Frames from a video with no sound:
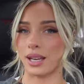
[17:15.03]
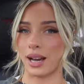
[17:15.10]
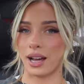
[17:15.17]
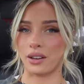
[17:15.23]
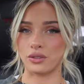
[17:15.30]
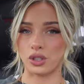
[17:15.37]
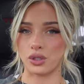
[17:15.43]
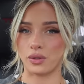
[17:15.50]
it
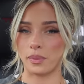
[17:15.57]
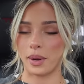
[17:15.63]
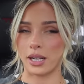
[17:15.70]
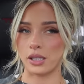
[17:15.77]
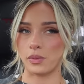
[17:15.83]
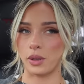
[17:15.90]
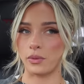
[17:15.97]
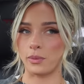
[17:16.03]
kind of just
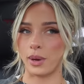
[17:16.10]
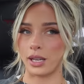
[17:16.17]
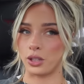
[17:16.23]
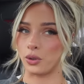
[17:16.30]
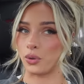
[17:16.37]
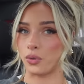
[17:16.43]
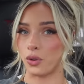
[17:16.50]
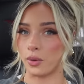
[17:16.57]
reminds me of my
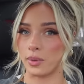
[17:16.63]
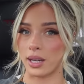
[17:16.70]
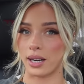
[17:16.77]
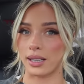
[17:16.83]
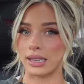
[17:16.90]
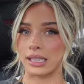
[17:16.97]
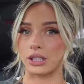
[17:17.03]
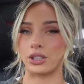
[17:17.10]
uniform that
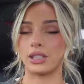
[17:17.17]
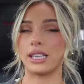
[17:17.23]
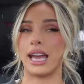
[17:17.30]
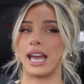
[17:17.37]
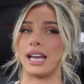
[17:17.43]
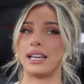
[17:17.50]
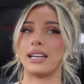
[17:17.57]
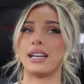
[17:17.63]
I literally
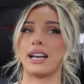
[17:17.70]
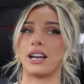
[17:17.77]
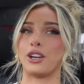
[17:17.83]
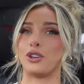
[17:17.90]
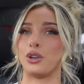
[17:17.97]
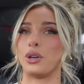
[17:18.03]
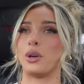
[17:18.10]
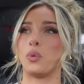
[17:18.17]
hated, and
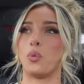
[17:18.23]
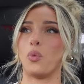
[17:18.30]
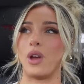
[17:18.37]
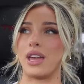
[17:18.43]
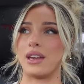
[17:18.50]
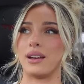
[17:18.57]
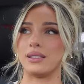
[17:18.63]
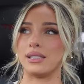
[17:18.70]
I couldn't
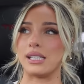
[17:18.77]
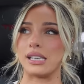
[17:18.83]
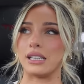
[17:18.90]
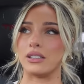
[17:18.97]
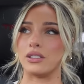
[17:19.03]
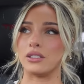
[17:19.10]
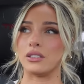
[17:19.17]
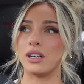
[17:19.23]
wait
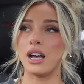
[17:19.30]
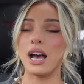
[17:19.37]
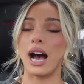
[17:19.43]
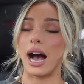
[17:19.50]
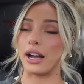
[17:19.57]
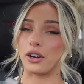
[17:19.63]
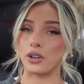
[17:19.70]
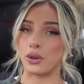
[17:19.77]
until
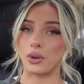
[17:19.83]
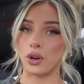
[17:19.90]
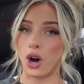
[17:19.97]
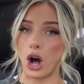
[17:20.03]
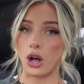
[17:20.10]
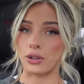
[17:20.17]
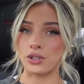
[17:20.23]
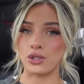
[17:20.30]
I could go to
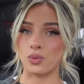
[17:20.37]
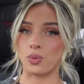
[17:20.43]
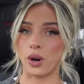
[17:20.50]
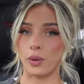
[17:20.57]
college and